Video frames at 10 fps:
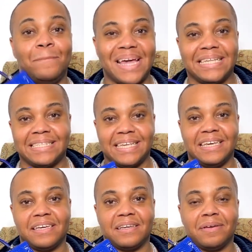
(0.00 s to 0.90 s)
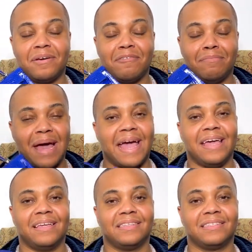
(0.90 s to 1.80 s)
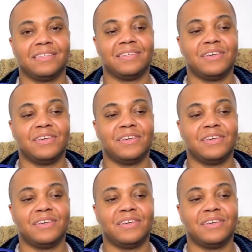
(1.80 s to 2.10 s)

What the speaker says: basic bags